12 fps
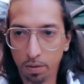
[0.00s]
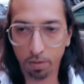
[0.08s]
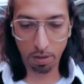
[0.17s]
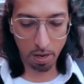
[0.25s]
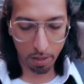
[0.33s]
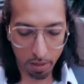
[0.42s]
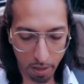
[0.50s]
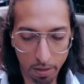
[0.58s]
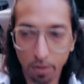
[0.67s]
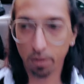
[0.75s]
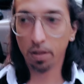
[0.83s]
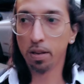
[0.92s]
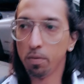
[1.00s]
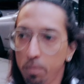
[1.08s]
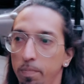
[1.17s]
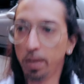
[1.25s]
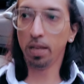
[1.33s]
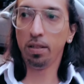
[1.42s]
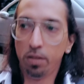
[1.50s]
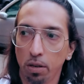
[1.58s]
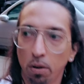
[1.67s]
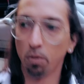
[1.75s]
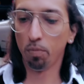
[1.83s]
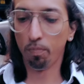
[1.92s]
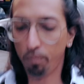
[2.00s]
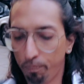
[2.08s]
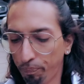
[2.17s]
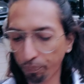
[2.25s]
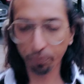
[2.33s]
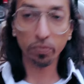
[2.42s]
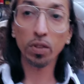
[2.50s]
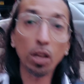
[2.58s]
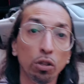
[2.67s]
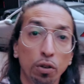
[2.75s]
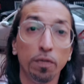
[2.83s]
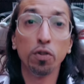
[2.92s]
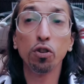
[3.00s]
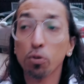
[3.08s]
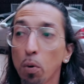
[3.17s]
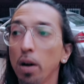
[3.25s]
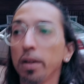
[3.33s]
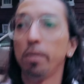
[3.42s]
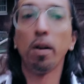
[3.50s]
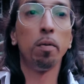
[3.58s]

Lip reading: So yeah, the other thing would be, so if you're just walking